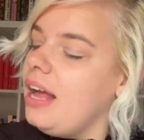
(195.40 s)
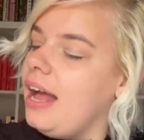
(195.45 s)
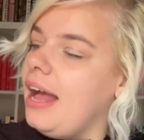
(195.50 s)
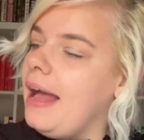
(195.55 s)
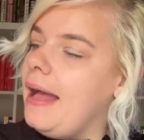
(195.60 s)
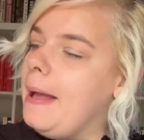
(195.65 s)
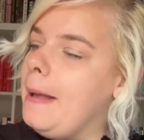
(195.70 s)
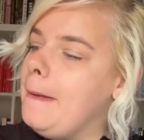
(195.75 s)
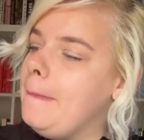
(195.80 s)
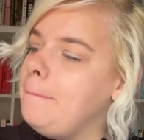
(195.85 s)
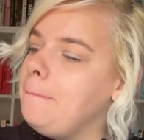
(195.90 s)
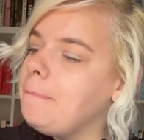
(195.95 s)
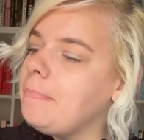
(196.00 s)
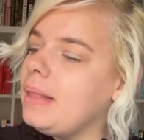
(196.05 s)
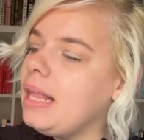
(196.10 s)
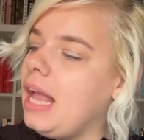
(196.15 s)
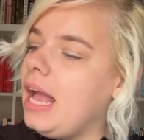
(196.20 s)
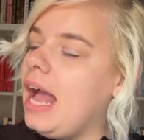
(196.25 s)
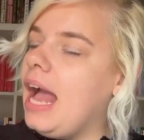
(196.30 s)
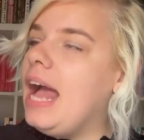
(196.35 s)

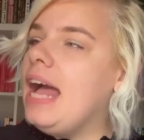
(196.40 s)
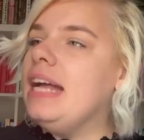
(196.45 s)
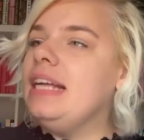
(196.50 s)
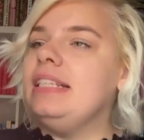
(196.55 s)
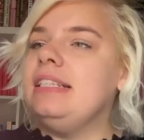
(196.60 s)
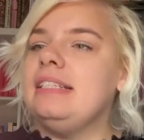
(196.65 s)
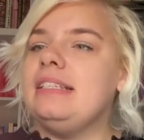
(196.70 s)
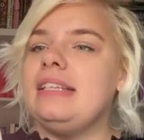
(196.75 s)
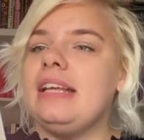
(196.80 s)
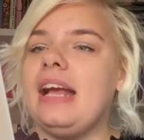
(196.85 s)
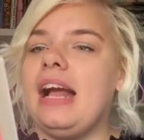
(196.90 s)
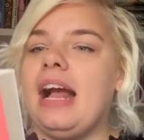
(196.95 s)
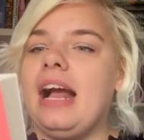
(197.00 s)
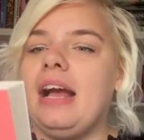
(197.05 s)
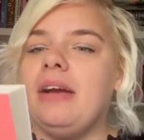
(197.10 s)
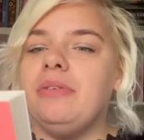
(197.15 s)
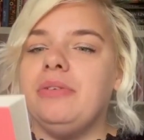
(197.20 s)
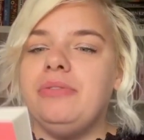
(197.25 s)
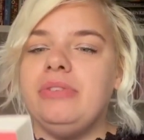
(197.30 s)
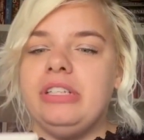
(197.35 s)
and
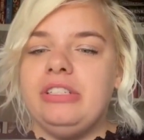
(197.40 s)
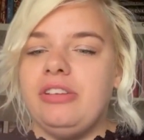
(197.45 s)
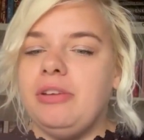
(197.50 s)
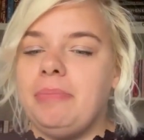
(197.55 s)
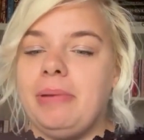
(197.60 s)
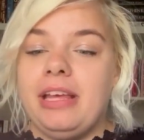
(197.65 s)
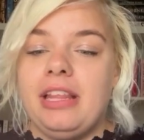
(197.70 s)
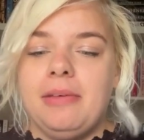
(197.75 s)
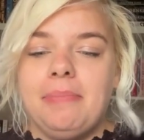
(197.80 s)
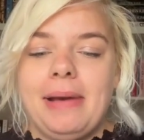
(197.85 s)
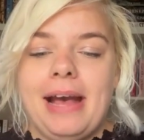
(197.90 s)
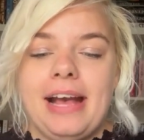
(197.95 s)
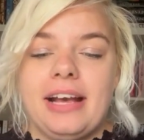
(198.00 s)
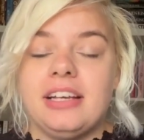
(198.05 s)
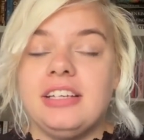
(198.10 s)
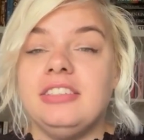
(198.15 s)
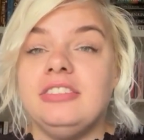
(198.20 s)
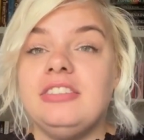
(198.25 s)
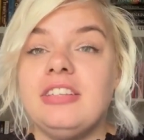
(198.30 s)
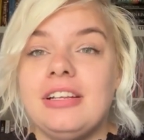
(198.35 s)
I will read you a bit of the back,
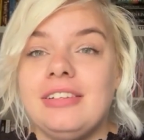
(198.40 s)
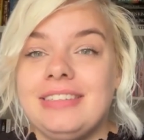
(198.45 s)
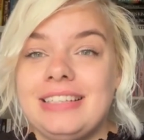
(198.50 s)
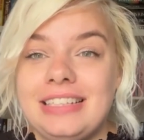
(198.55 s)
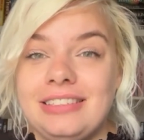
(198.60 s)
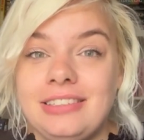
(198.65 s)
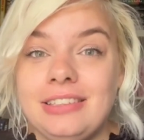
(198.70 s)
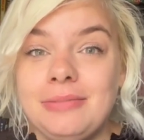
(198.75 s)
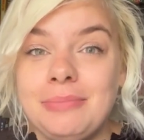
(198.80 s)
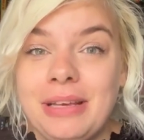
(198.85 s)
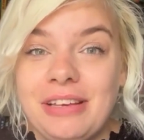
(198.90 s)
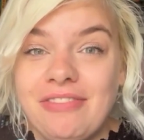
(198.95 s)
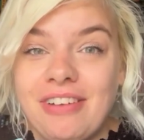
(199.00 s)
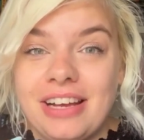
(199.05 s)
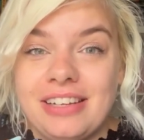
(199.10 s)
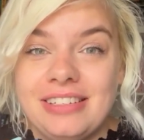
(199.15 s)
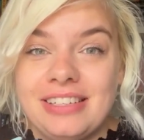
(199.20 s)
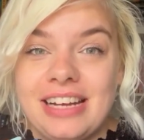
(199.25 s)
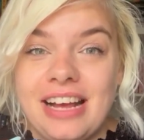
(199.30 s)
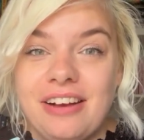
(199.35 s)
because this is me
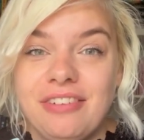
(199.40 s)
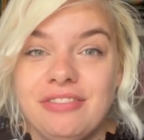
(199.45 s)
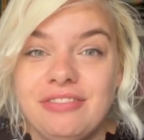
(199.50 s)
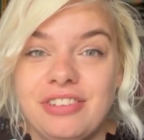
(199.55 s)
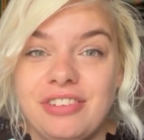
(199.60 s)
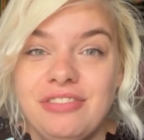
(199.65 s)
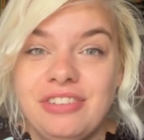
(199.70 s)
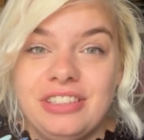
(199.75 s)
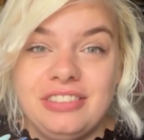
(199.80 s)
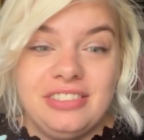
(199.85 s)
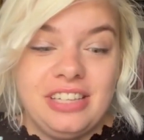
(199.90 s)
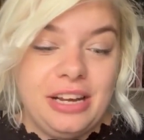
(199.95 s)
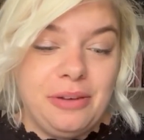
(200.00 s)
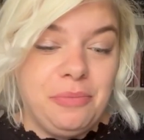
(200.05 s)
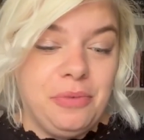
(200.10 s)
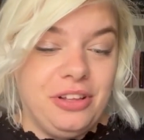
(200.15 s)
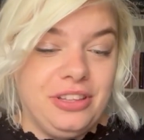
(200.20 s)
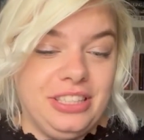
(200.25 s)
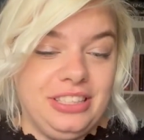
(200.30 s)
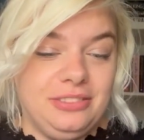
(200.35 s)
finding out for the first
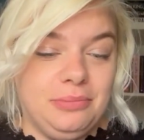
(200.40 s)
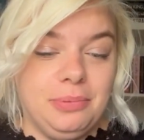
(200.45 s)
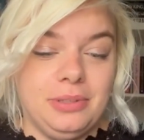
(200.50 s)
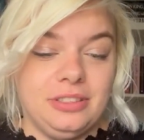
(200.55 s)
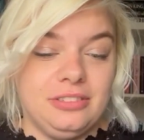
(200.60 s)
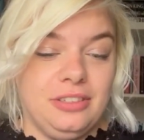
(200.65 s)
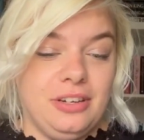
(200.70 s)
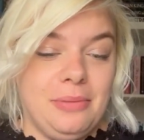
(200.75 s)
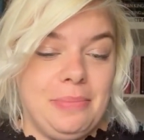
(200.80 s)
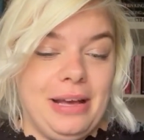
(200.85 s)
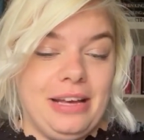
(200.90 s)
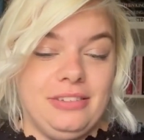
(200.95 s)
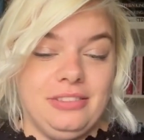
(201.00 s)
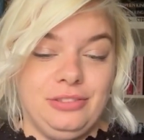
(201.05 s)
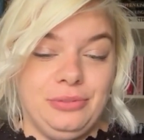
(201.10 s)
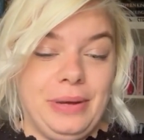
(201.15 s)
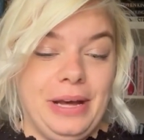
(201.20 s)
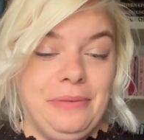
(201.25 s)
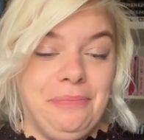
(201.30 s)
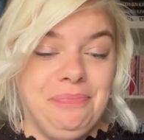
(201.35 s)
time what these books are about
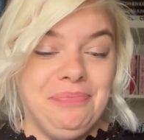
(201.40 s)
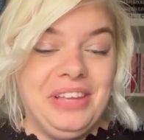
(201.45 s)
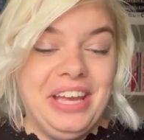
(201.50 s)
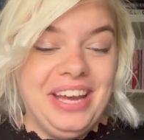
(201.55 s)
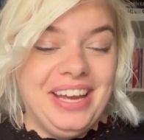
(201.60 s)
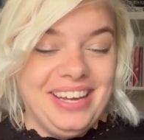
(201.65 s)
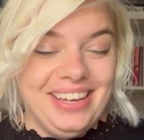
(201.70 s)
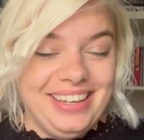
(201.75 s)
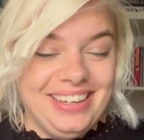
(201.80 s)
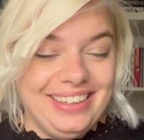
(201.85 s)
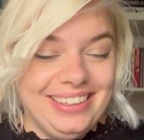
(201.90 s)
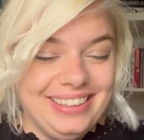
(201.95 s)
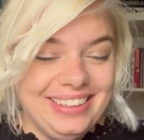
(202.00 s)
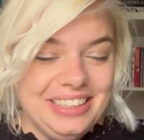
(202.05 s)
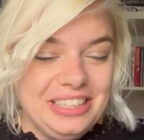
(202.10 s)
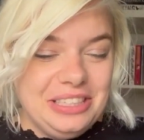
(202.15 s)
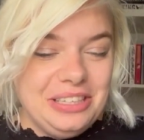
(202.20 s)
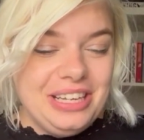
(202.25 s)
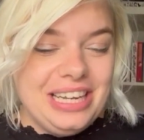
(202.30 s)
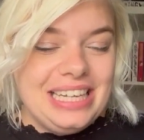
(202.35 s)
as well.
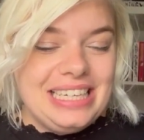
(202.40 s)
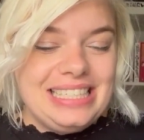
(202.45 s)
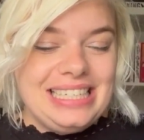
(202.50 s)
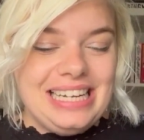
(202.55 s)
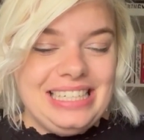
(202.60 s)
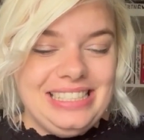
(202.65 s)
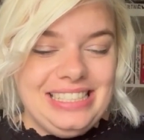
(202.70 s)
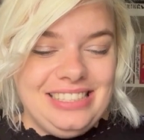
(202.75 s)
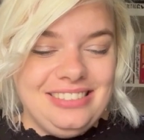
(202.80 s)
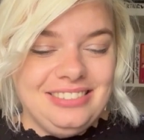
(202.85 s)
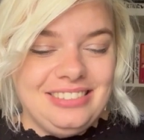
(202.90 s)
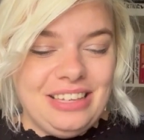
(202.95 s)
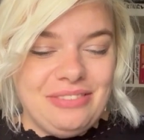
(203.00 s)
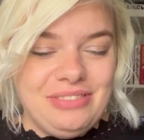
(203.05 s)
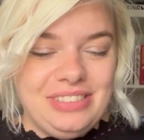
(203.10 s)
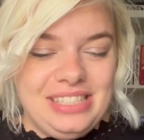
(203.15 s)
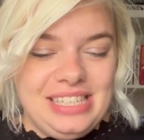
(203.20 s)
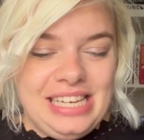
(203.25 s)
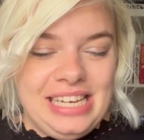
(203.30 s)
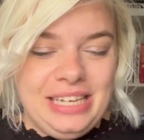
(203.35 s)

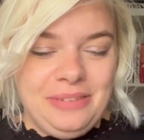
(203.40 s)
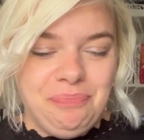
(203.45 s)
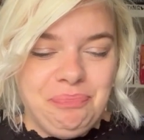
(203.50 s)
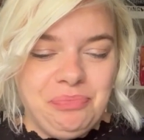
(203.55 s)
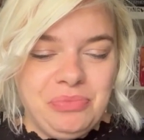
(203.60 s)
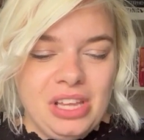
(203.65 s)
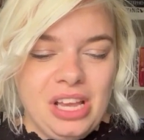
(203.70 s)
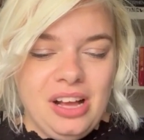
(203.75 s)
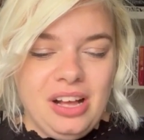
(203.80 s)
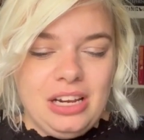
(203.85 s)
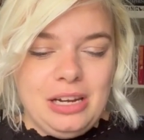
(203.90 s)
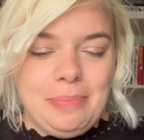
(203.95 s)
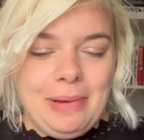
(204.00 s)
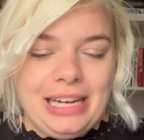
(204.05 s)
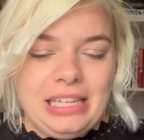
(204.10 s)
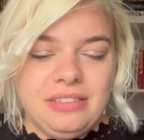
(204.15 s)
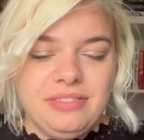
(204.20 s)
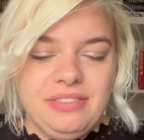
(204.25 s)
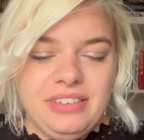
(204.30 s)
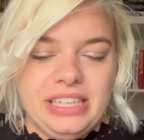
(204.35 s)
1917. On a
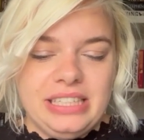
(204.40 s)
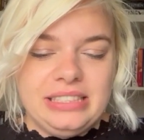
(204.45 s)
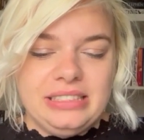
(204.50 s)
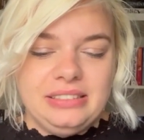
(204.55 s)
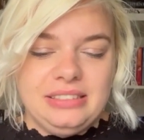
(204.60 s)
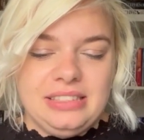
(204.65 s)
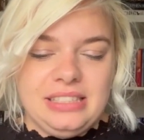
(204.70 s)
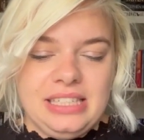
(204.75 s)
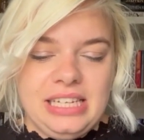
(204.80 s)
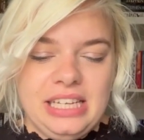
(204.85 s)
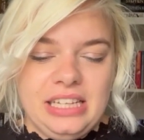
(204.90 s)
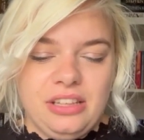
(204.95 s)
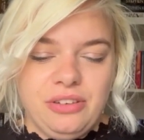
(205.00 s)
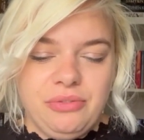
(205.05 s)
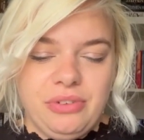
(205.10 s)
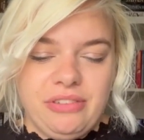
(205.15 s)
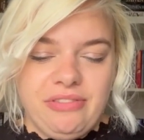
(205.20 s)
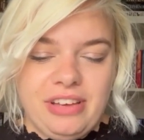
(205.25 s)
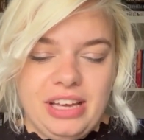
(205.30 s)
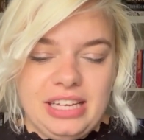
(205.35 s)
battlefield near the
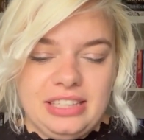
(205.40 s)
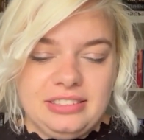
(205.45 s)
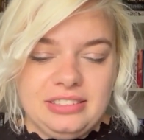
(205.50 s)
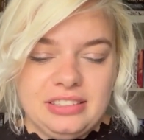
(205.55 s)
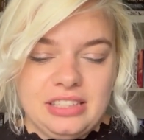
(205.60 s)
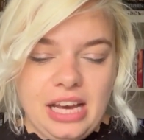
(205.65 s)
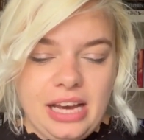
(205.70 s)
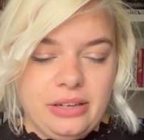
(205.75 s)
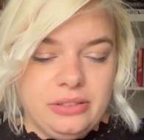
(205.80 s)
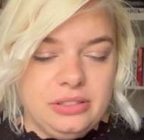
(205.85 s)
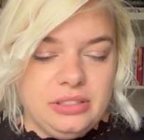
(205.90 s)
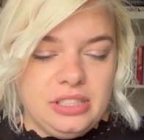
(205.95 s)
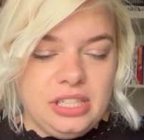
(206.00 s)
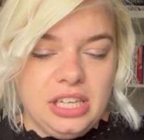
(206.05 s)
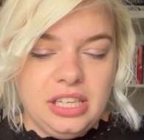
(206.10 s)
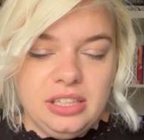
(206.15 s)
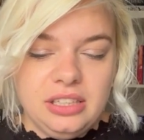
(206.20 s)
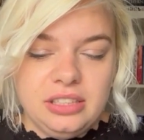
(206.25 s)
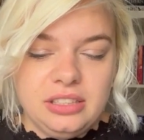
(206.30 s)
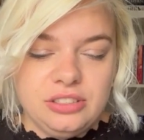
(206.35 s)
river Scout,
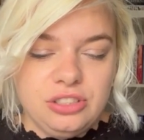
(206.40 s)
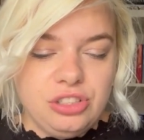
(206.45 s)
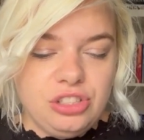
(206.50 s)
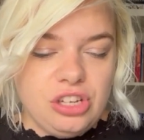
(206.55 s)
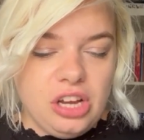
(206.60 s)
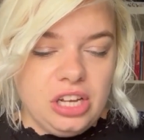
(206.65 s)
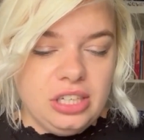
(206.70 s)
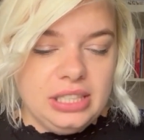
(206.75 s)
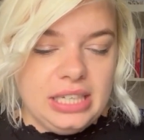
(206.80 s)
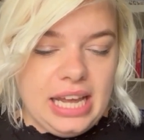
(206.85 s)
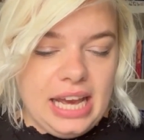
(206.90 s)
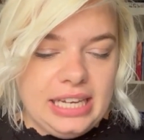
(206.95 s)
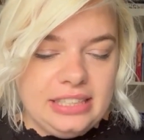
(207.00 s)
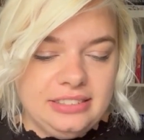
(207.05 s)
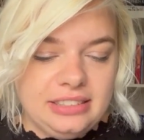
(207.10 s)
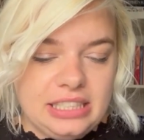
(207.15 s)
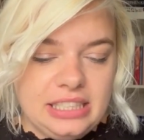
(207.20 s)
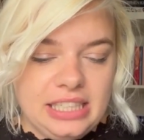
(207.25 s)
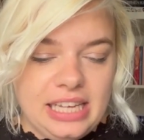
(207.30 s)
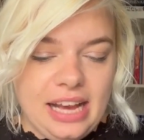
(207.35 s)
John
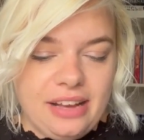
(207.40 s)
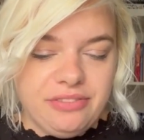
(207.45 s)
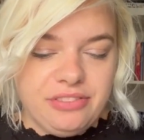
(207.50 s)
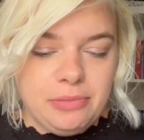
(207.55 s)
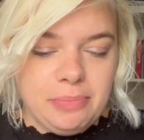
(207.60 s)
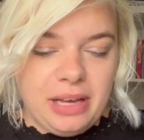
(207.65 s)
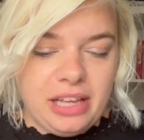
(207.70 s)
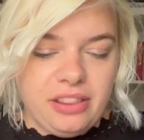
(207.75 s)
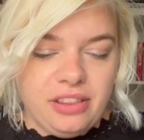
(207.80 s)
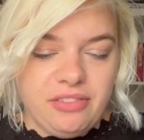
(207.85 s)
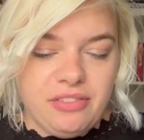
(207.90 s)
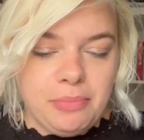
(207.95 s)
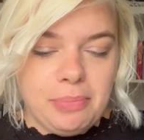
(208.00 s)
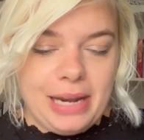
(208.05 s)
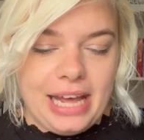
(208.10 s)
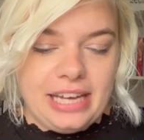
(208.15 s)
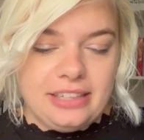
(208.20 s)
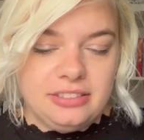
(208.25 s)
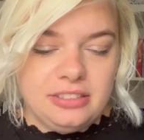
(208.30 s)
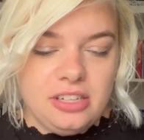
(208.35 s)
lies in the aftermath of a
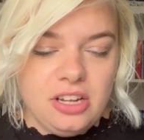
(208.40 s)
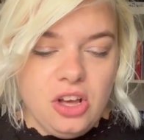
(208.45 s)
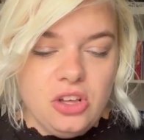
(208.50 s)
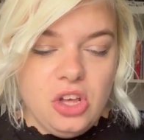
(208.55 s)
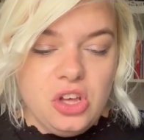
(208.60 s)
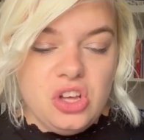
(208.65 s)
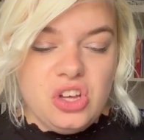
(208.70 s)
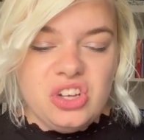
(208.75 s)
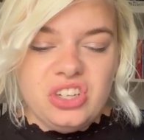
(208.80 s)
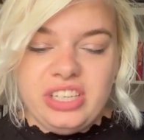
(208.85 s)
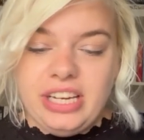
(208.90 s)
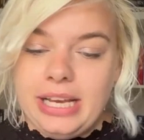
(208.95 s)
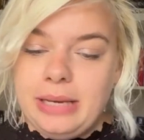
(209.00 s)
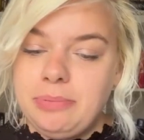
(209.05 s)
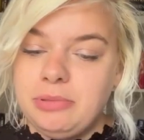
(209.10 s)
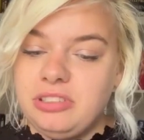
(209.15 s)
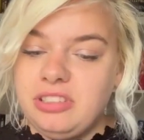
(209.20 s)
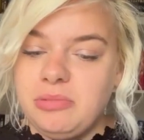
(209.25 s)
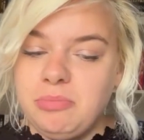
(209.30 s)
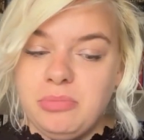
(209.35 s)
blast,
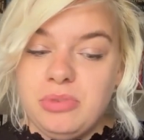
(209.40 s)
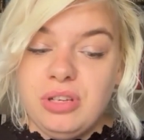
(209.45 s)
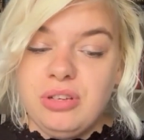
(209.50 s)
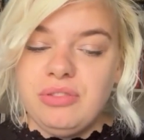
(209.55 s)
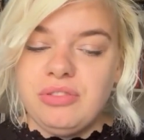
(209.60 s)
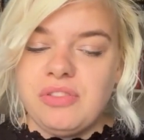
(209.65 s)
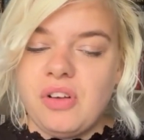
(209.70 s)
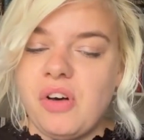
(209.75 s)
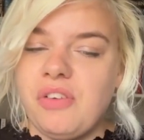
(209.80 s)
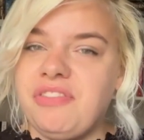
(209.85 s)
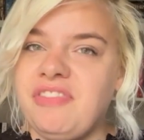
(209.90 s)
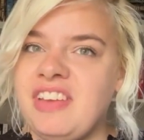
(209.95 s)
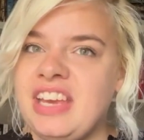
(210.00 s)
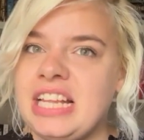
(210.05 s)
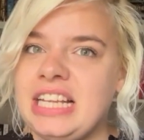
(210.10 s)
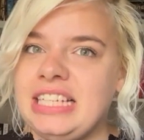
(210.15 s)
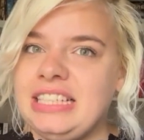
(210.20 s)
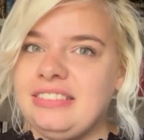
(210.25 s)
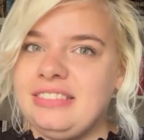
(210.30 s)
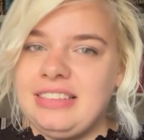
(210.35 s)
unable to move or
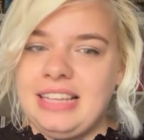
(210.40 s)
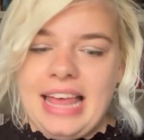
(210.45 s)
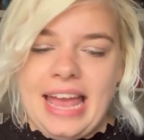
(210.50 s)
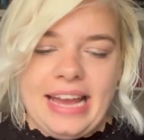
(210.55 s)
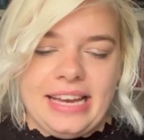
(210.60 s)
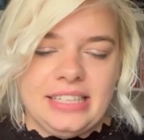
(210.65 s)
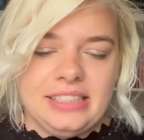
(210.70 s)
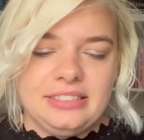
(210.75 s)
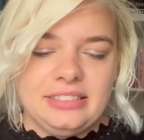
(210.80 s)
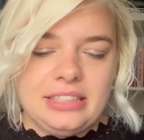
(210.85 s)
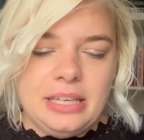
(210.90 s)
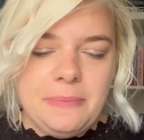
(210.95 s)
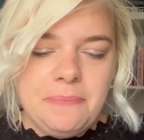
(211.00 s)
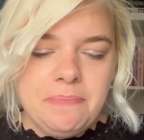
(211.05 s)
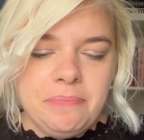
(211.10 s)
feel his legs.